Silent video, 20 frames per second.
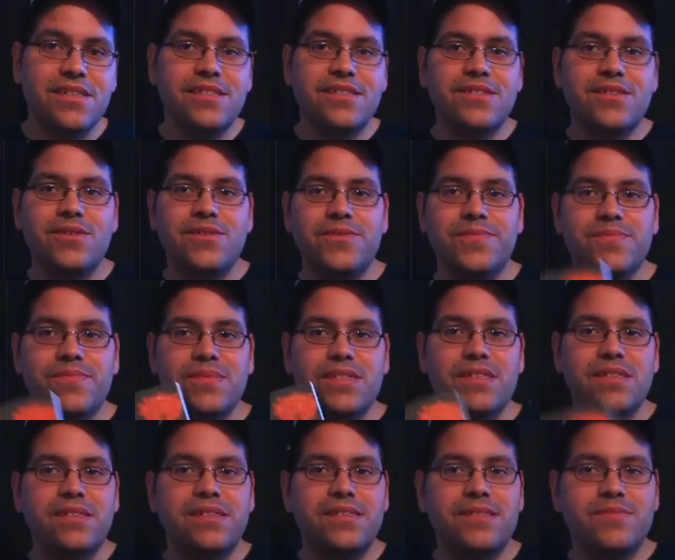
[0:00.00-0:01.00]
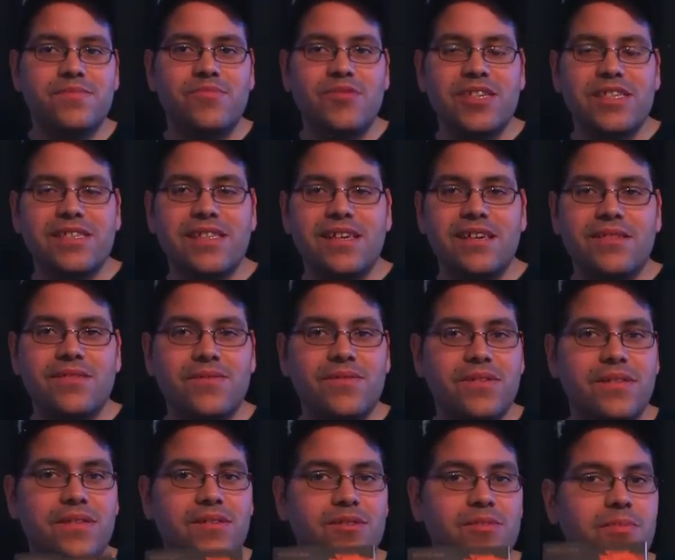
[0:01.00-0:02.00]
So let's break down
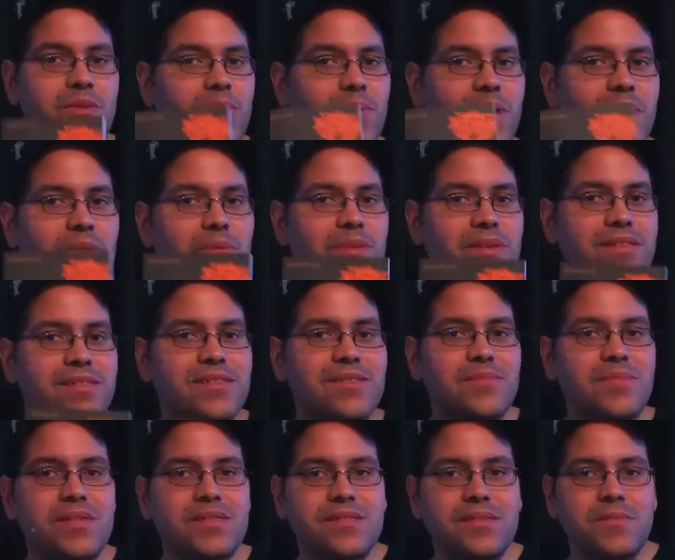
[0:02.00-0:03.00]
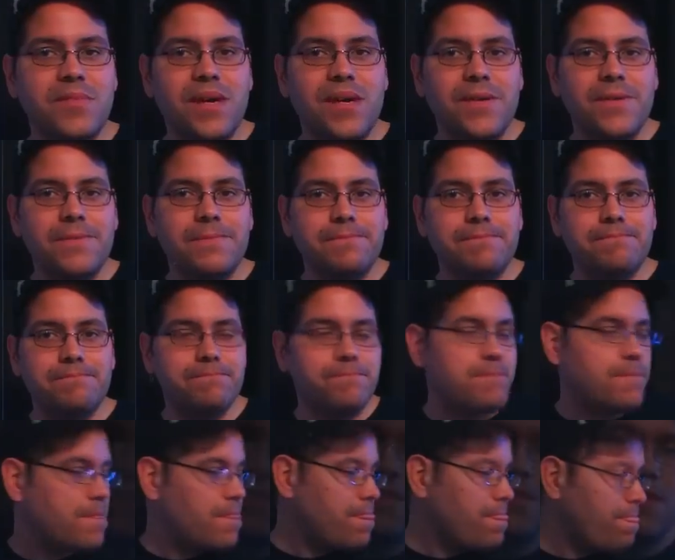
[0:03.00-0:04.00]
a little bit about what this book's about.
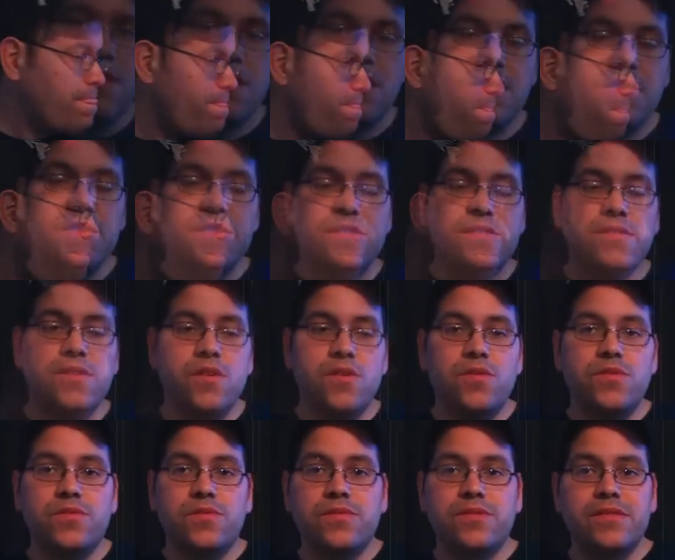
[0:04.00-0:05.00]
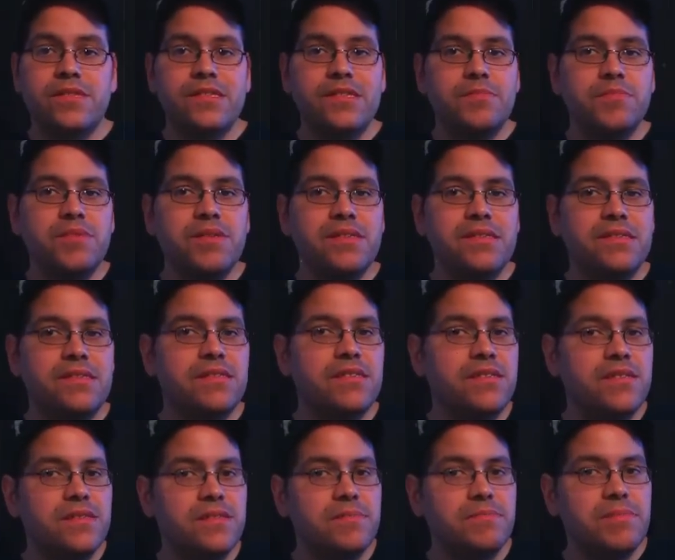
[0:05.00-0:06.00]
So this book is a
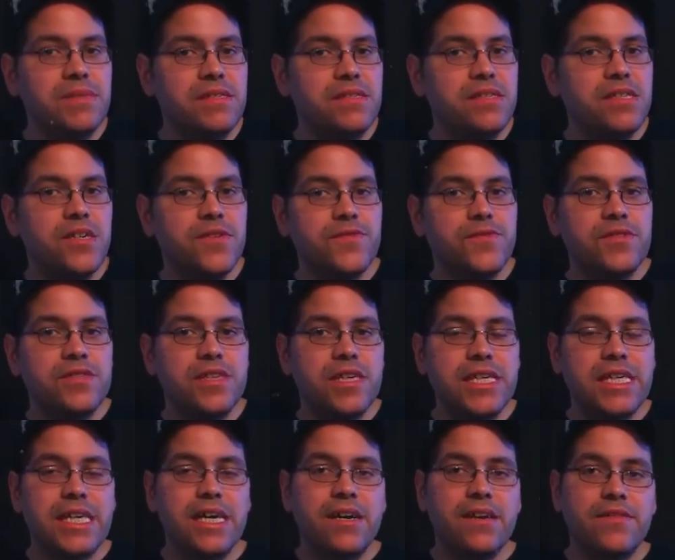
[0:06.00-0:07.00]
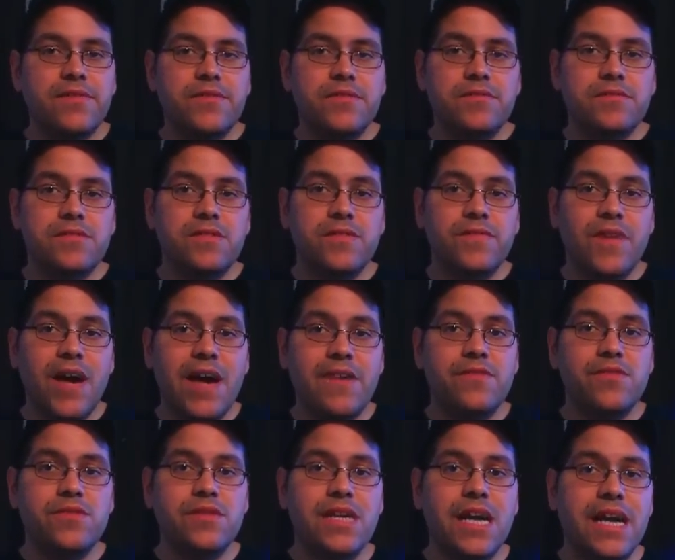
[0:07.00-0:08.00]
bit different than the other
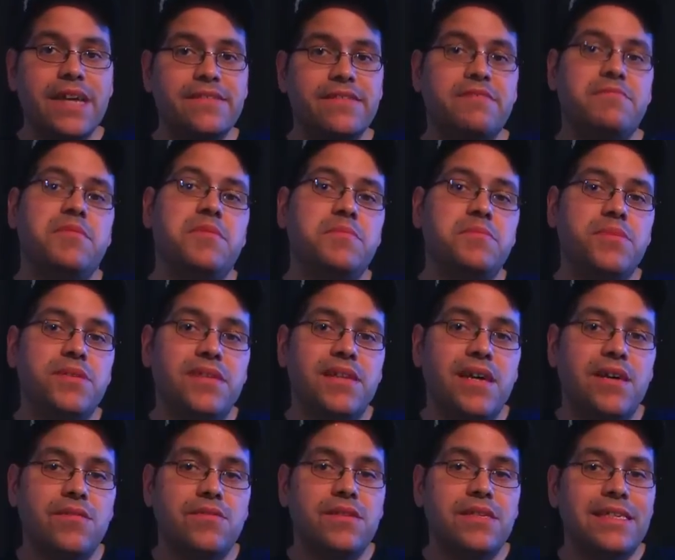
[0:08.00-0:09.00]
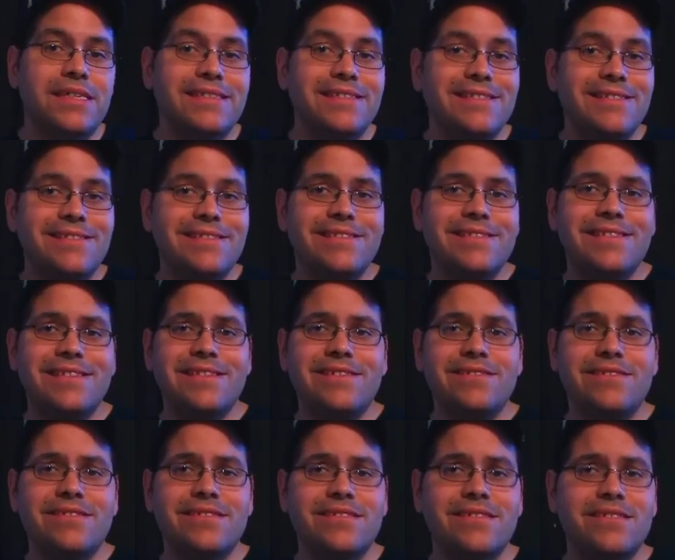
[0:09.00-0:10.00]
survival guides that have been put out. This
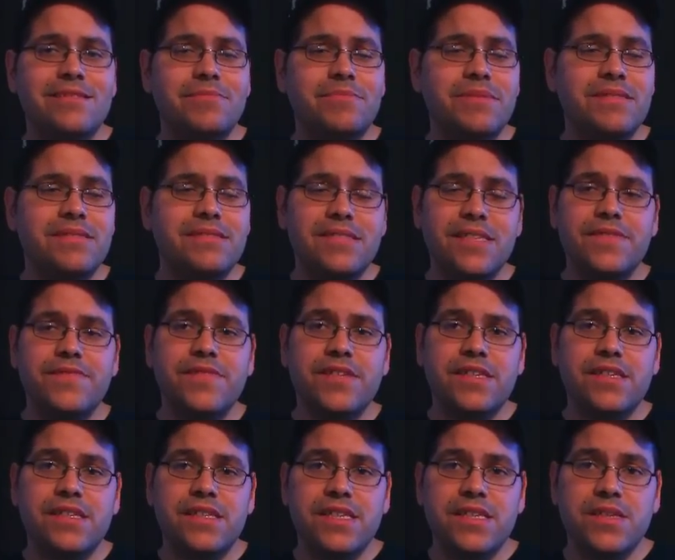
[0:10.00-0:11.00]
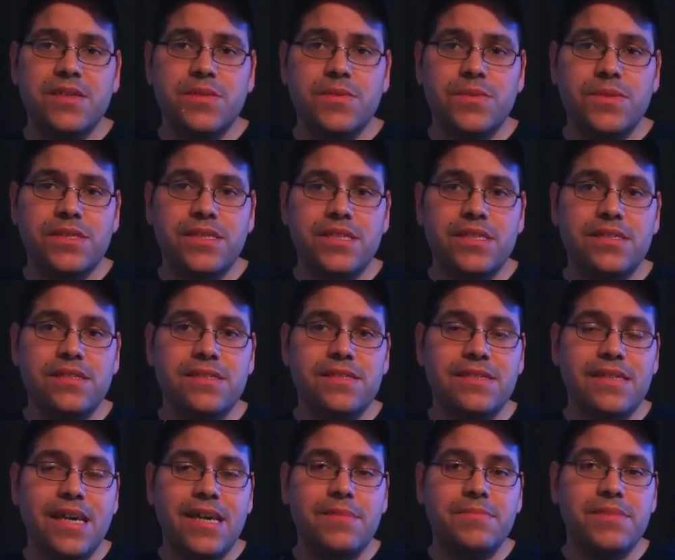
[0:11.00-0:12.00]
deals specifically with just
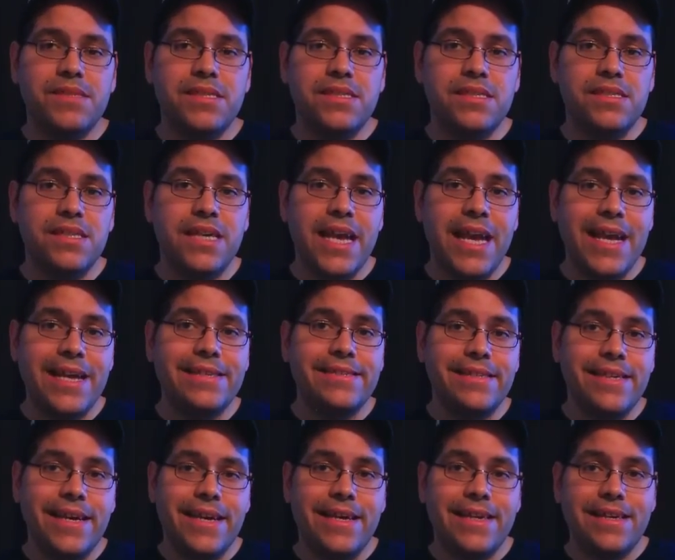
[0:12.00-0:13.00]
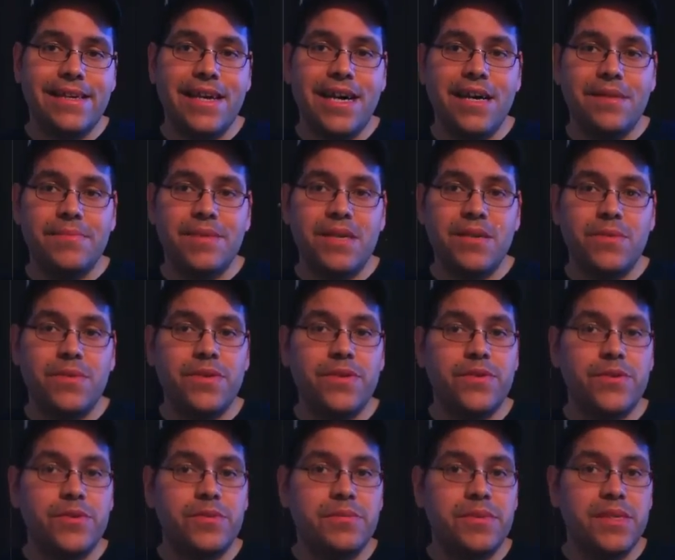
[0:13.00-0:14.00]
zombie hand-to-hand combat,
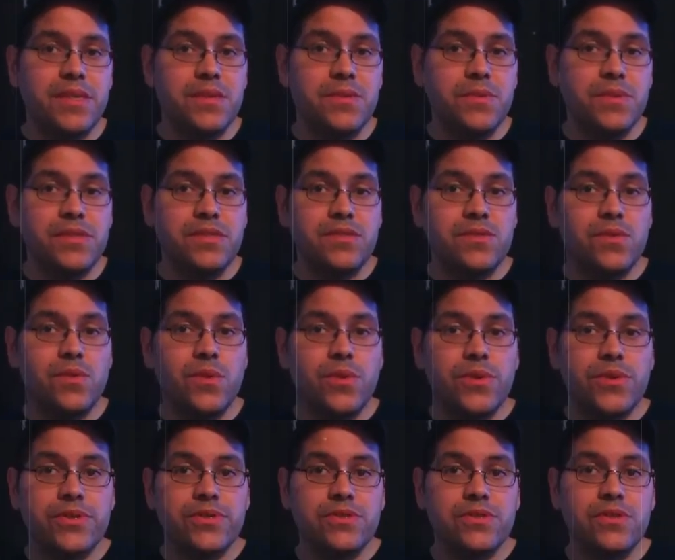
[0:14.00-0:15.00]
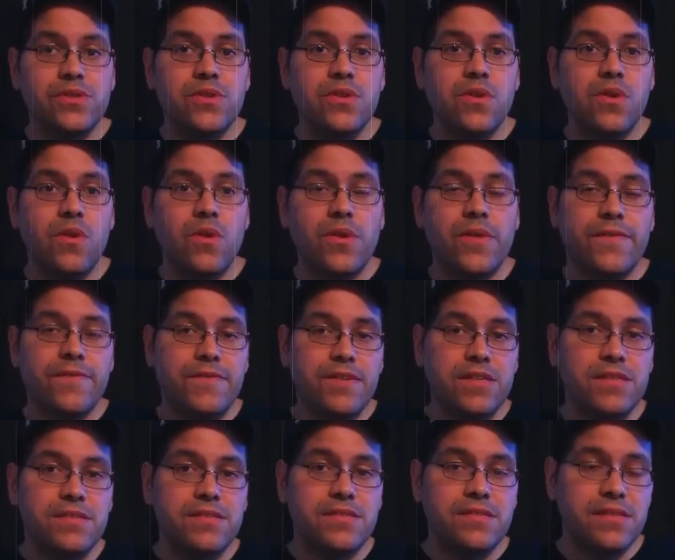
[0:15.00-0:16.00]
whether it be with swords or
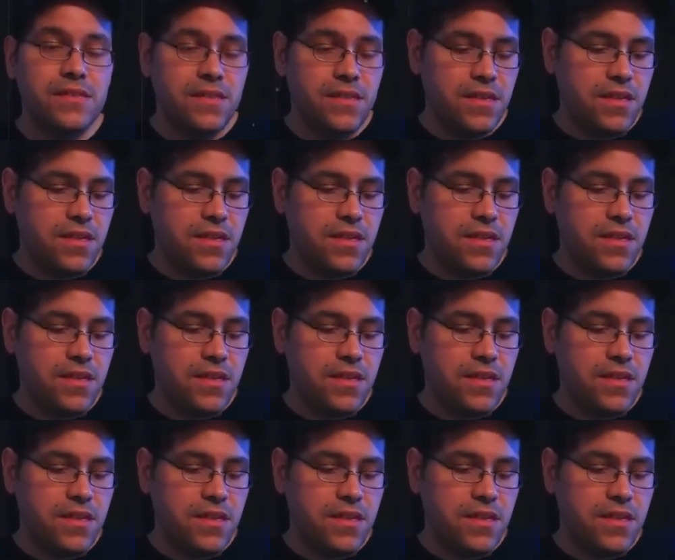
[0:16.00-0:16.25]
fists.